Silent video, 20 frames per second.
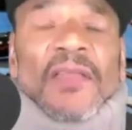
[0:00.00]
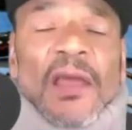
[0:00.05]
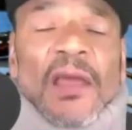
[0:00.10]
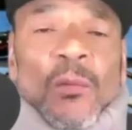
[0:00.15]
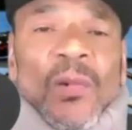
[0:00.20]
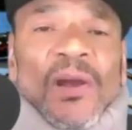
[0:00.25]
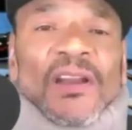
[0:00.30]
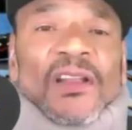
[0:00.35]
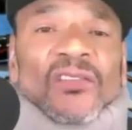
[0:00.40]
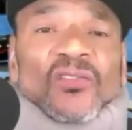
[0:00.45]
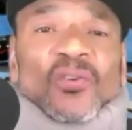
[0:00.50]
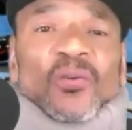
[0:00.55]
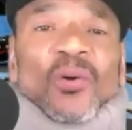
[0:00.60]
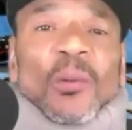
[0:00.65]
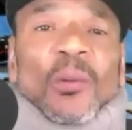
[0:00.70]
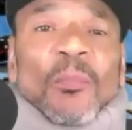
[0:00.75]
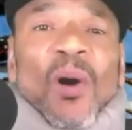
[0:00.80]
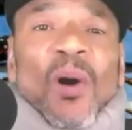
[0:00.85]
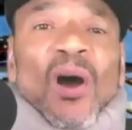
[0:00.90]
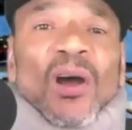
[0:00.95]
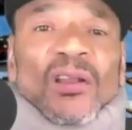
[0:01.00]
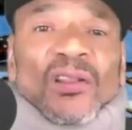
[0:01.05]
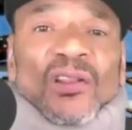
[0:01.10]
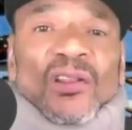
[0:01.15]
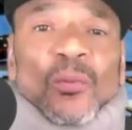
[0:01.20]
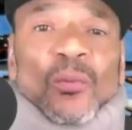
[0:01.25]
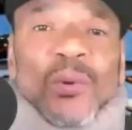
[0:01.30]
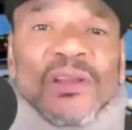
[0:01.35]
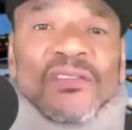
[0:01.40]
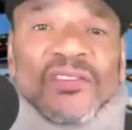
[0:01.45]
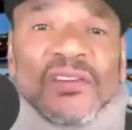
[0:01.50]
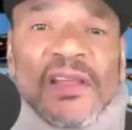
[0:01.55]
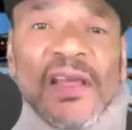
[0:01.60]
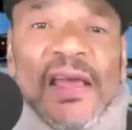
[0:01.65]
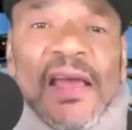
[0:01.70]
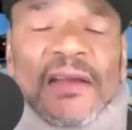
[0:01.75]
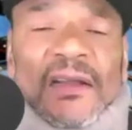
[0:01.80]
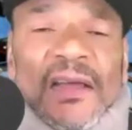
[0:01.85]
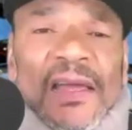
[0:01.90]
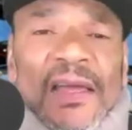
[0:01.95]
They went into a bar in
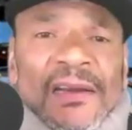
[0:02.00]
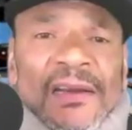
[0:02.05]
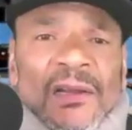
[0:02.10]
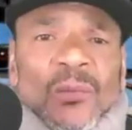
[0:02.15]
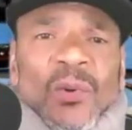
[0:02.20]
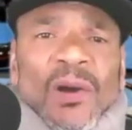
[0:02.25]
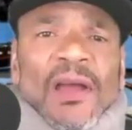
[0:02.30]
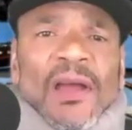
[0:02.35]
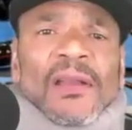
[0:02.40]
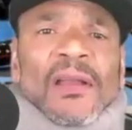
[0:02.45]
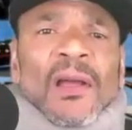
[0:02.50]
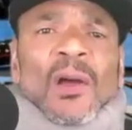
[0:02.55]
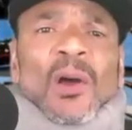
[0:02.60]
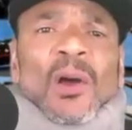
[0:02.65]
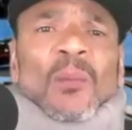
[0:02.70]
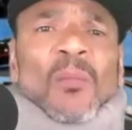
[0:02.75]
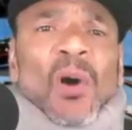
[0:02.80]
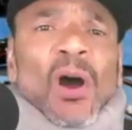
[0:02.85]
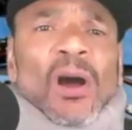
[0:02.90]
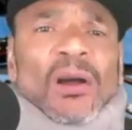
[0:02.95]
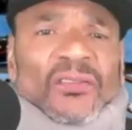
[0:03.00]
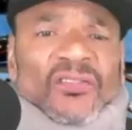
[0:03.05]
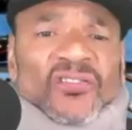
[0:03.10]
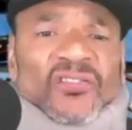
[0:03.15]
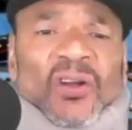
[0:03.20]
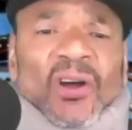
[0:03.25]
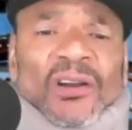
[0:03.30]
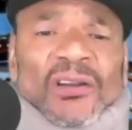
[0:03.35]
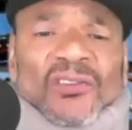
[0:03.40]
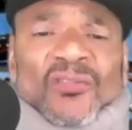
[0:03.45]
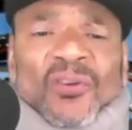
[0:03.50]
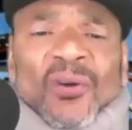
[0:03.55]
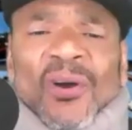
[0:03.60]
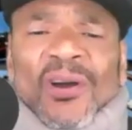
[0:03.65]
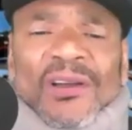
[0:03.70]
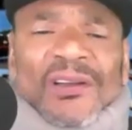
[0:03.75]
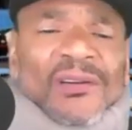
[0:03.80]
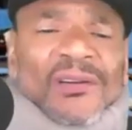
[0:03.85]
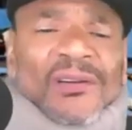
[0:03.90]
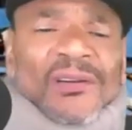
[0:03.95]
Louisiana. Anyway, Mark started
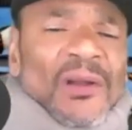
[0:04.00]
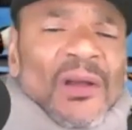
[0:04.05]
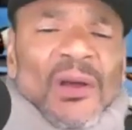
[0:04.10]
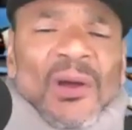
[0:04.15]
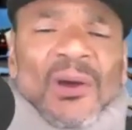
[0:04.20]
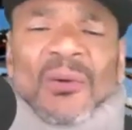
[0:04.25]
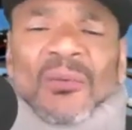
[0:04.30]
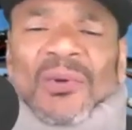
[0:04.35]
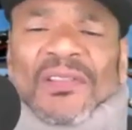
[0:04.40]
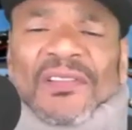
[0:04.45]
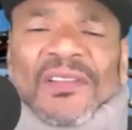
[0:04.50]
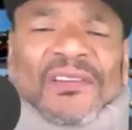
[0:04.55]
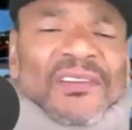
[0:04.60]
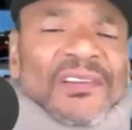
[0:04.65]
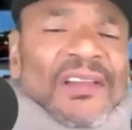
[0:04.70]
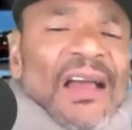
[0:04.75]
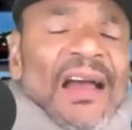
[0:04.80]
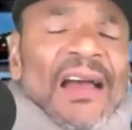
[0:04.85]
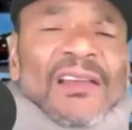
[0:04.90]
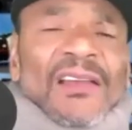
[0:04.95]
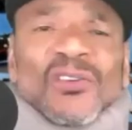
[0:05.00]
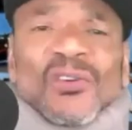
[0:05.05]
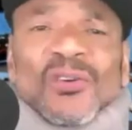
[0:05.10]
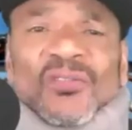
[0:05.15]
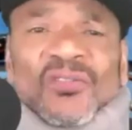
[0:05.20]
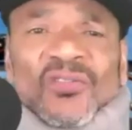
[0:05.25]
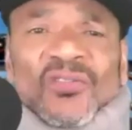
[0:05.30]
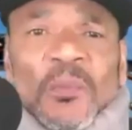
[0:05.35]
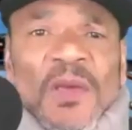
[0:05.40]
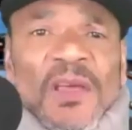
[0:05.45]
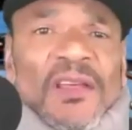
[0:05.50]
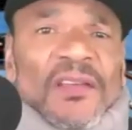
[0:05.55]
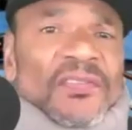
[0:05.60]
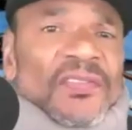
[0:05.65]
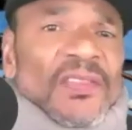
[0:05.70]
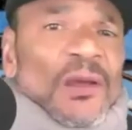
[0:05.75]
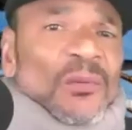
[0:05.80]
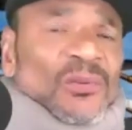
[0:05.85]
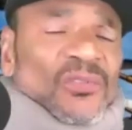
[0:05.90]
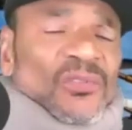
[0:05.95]
talking with this guy, Hugh
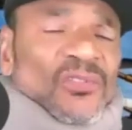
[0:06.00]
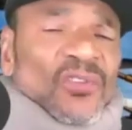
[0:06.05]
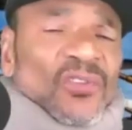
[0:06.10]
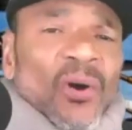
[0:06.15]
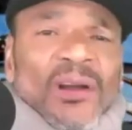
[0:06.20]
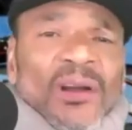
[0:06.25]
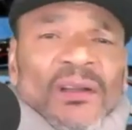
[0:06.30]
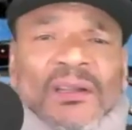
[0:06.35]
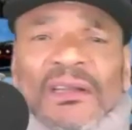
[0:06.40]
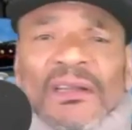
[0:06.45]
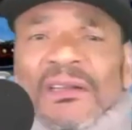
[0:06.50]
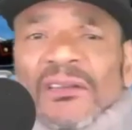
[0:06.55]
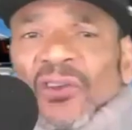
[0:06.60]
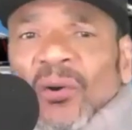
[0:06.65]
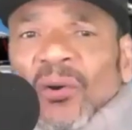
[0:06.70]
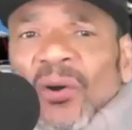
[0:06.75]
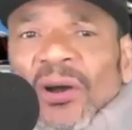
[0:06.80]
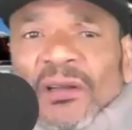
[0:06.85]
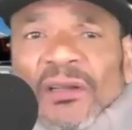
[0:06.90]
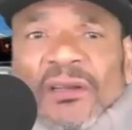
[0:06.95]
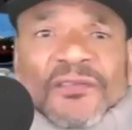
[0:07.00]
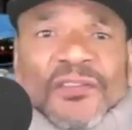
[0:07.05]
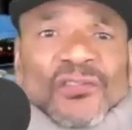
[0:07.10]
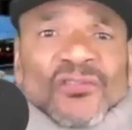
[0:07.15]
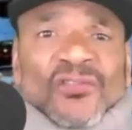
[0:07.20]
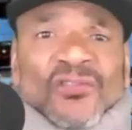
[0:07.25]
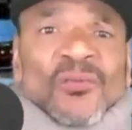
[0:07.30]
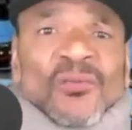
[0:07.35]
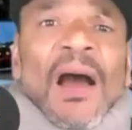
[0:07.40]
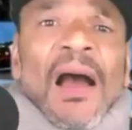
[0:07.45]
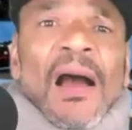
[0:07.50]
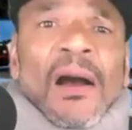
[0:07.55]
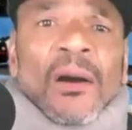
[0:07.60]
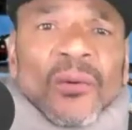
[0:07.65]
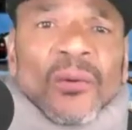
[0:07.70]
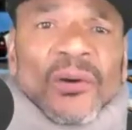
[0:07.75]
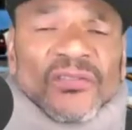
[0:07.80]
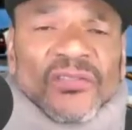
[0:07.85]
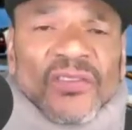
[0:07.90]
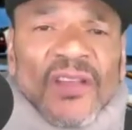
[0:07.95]
Smith. They were talking, talking for two
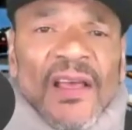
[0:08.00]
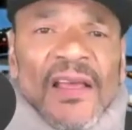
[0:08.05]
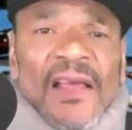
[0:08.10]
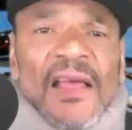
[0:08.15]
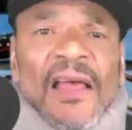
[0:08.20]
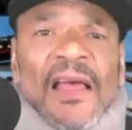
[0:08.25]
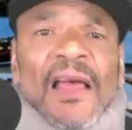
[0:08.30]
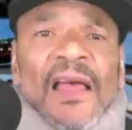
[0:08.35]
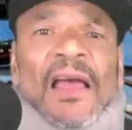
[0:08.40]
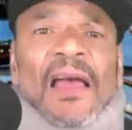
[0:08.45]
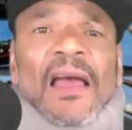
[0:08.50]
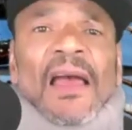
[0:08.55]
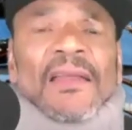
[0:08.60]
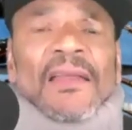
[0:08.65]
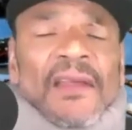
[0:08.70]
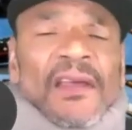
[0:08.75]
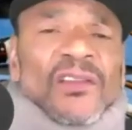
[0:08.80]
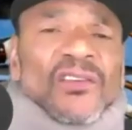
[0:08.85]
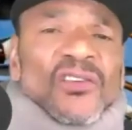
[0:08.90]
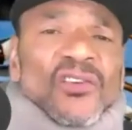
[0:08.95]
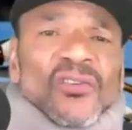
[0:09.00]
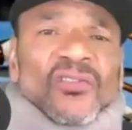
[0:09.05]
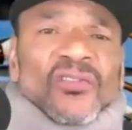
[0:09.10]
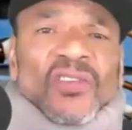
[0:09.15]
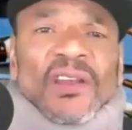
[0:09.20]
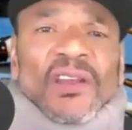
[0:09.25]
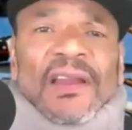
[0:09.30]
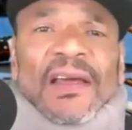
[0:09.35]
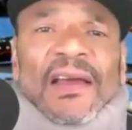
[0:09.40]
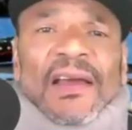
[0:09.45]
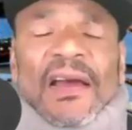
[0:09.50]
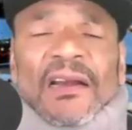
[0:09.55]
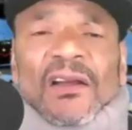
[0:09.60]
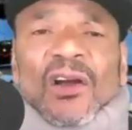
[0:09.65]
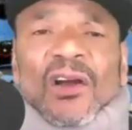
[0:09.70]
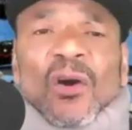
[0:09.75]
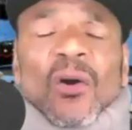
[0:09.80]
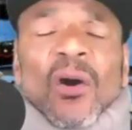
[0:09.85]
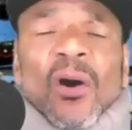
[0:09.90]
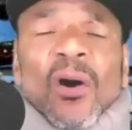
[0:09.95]
hours. And then Hugh said, I got to
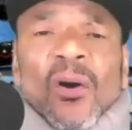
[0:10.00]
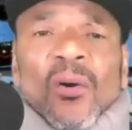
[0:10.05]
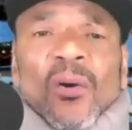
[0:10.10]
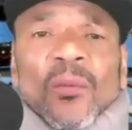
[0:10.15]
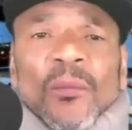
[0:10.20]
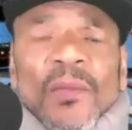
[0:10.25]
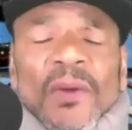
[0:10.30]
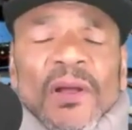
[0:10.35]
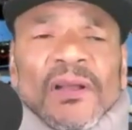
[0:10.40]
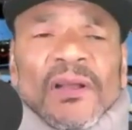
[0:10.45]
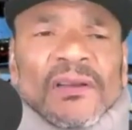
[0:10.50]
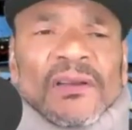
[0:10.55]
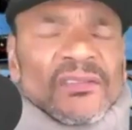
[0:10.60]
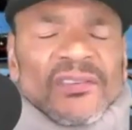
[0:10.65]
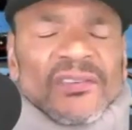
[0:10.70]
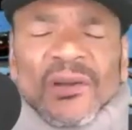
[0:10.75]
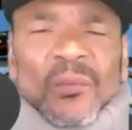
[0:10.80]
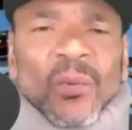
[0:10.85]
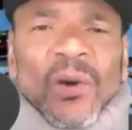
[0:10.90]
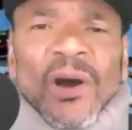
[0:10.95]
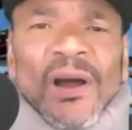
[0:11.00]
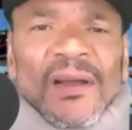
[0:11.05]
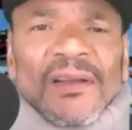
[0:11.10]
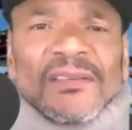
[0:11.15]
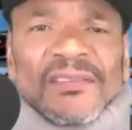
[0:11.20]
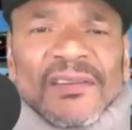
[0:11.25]
go home. And he said, Why?